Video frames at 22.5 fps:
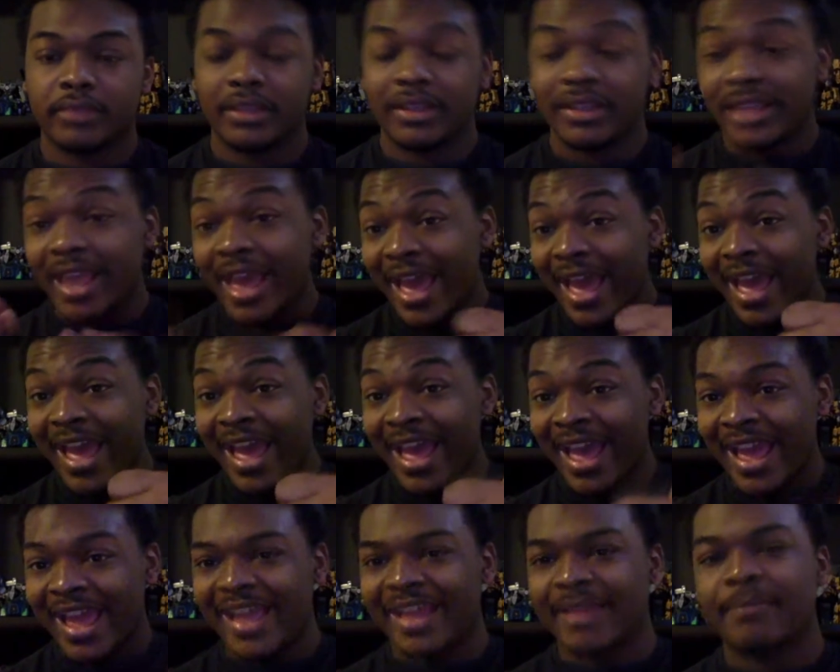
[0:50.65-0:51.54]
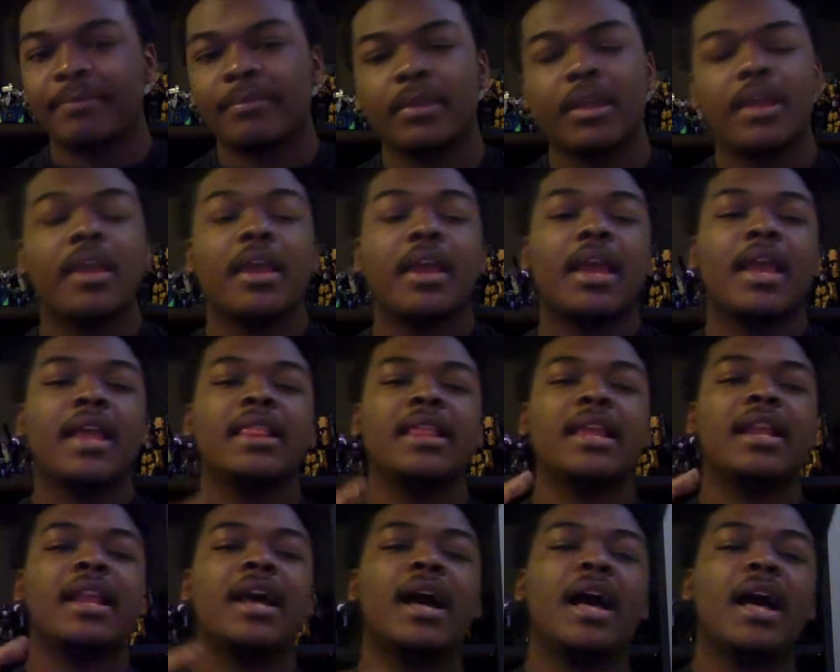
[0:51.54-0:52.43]
Yay! And
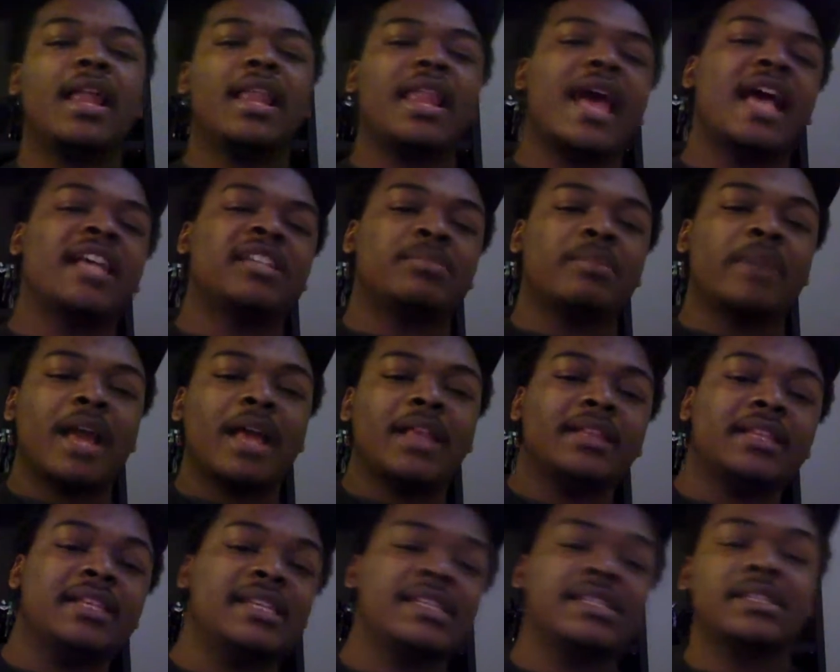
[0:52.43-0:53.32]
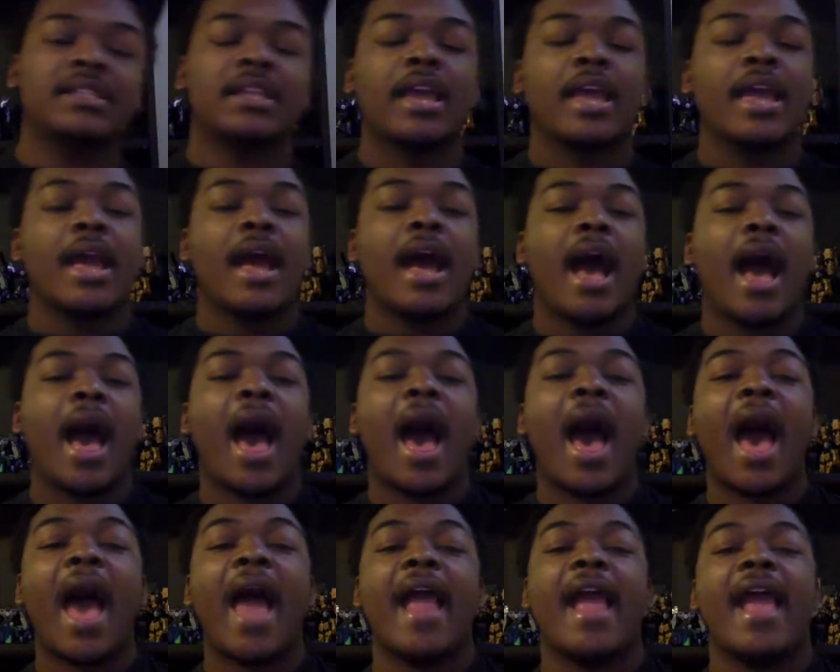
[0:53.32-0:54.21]
then, last but not least,
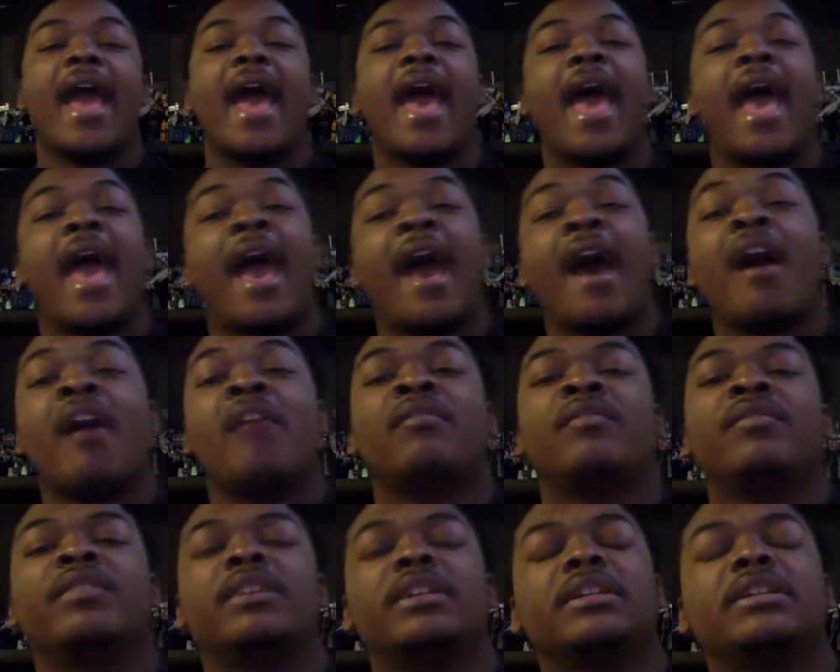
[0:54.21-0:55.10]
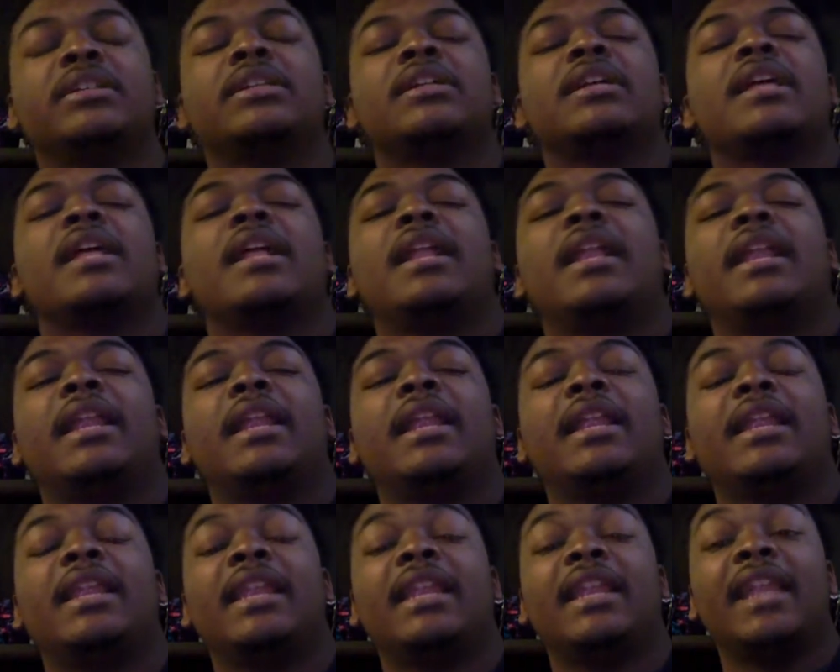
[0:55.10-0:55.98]
I have
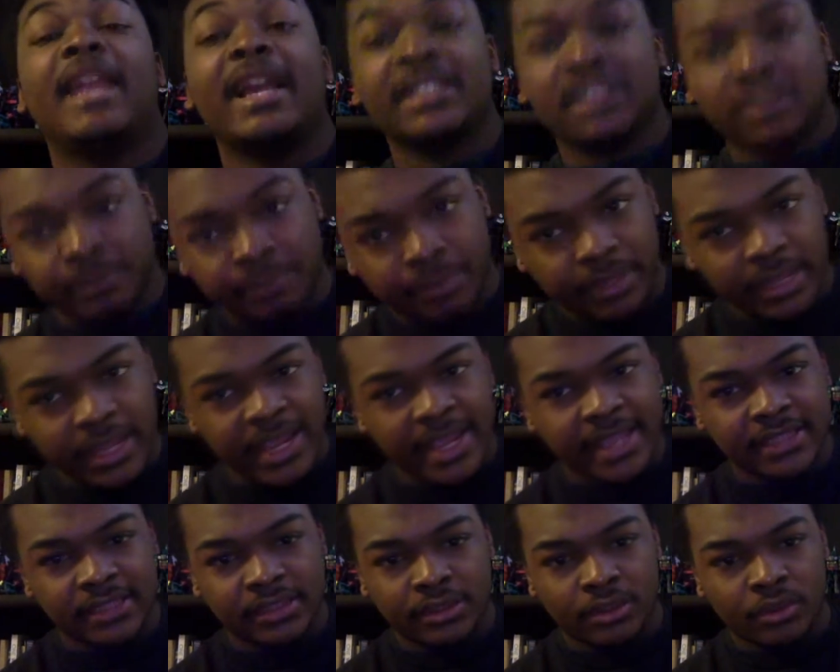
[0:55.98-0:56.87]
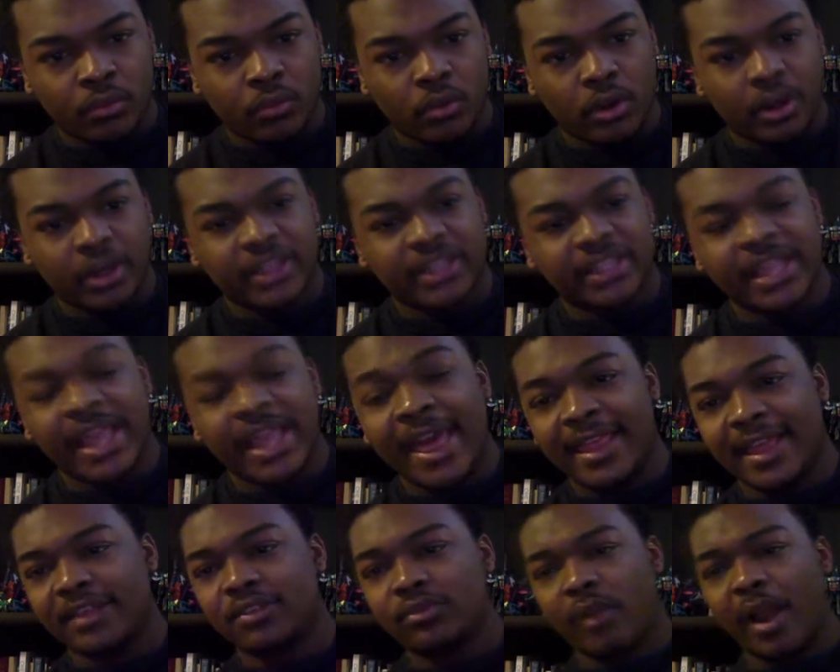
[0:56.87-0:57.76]
Let's Plays in the works.
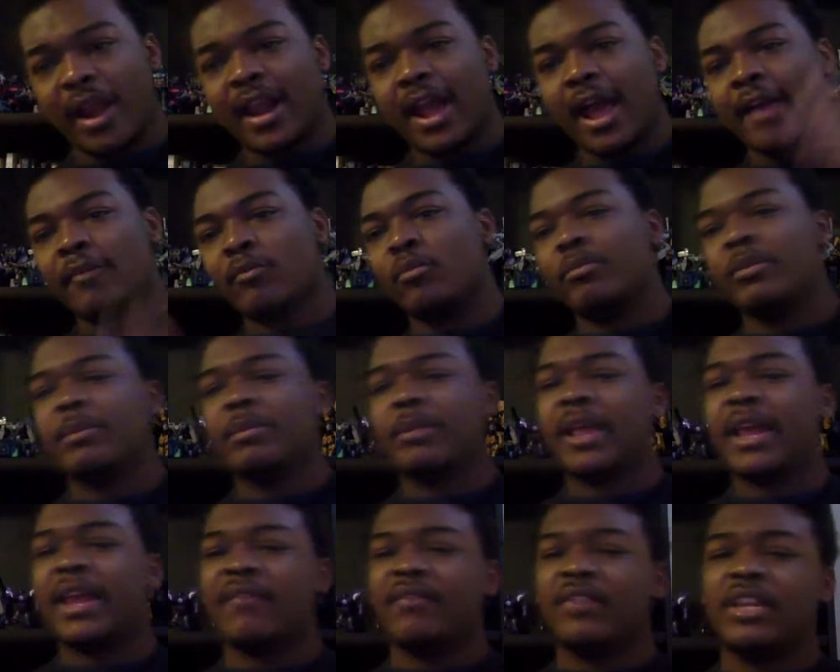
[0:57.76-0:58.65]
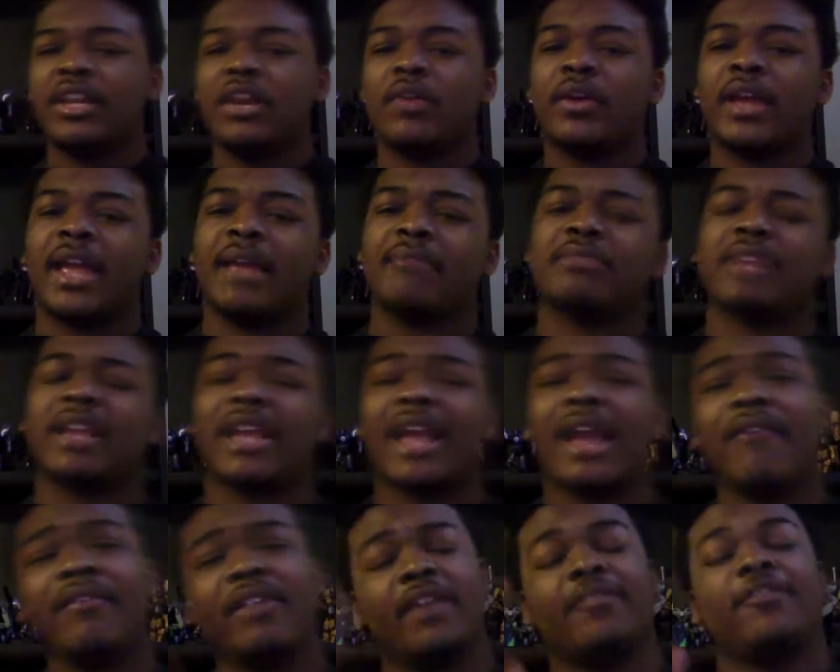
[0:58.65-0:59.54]
Yeah, that's right, I will be playing video games
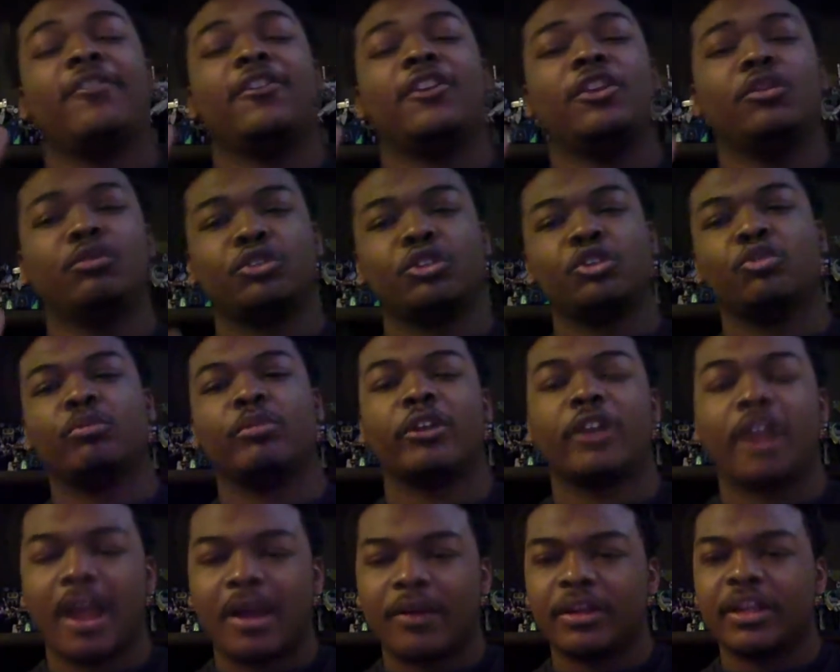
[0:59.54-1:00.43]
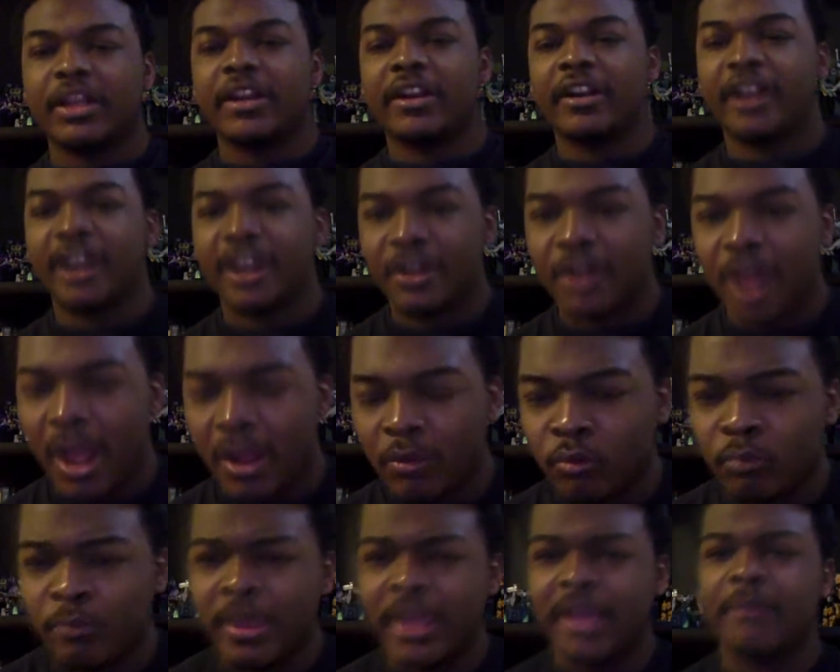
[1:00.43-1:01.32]
like every other YouTuber out here, and I
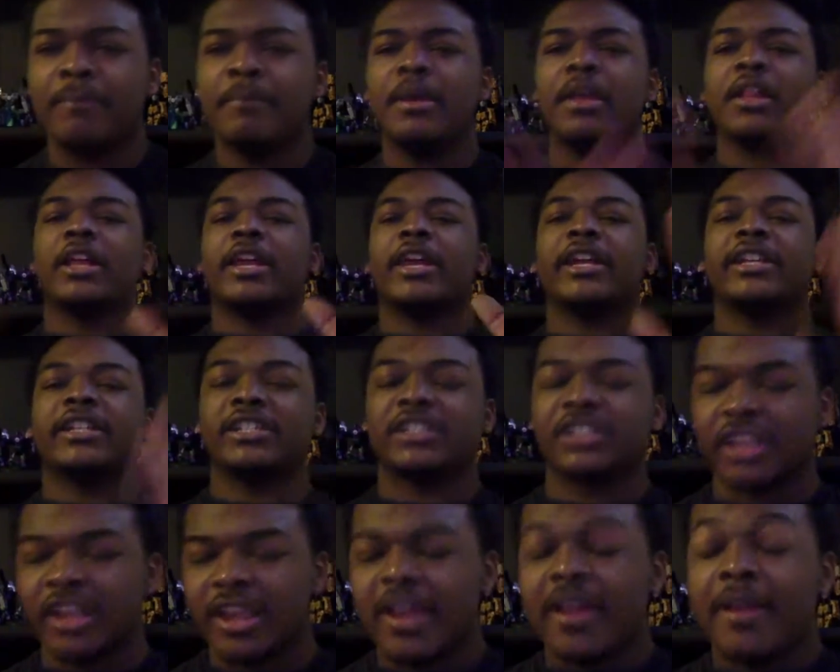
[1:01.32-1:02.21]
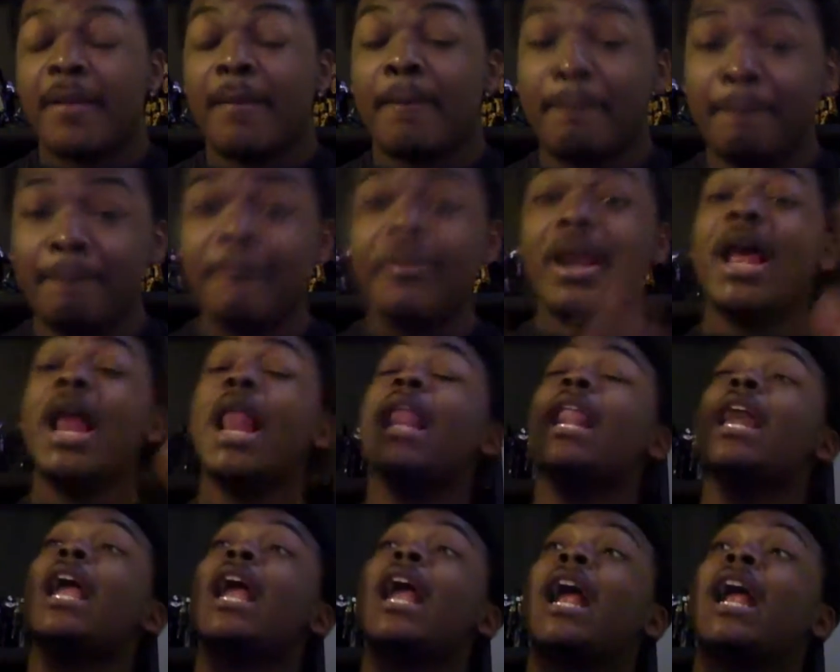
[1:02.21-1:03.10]
will make millions.
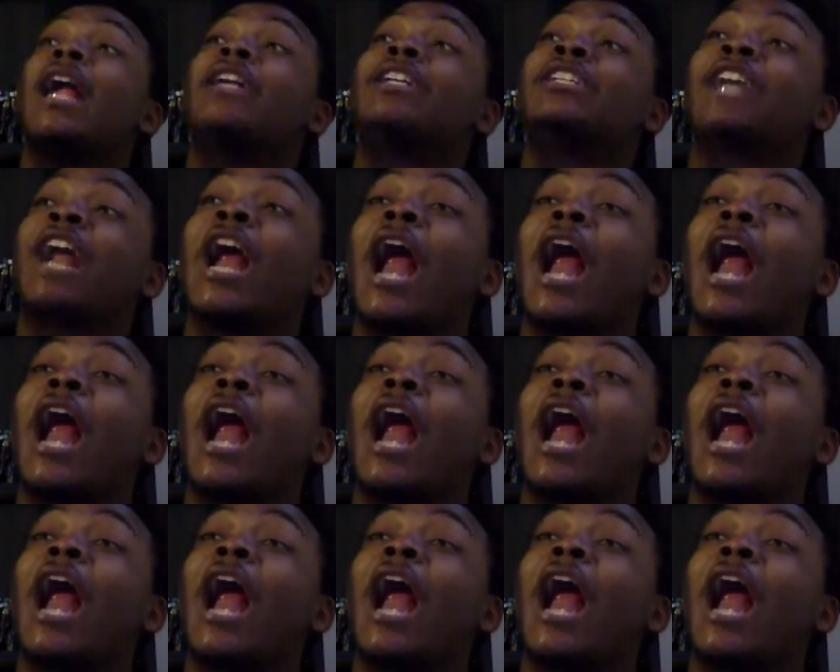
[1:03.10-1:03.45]
Millions!